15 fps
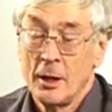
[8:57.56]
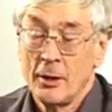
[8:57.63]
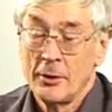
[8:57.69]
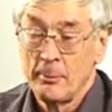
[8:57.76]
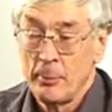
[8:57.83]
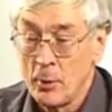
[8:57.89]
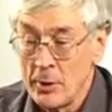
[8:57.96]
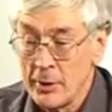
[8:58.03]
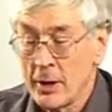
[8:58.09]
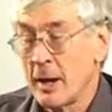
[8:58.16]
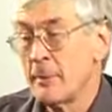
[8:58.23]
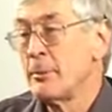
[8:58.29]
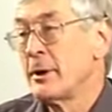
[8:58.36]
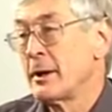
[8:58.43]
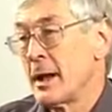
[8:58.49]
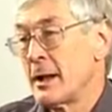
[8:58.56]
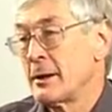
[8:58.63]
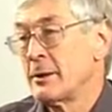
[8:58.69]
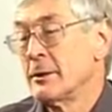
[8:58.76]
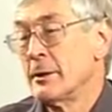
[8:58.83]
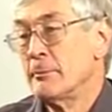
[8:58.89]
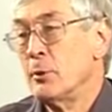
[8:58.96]
The point I bring out
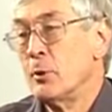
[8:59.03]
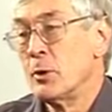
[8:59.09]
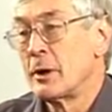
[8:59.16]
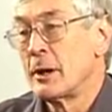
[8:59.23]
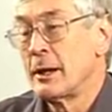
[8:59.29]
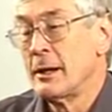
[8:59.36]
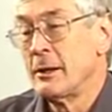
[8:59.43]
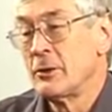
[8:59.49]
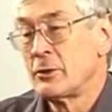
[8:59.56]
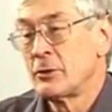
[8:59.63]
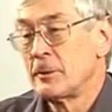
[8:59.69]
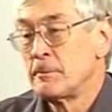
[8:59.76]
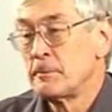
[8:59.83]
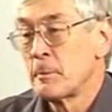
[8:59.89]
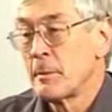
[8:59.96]
in the book is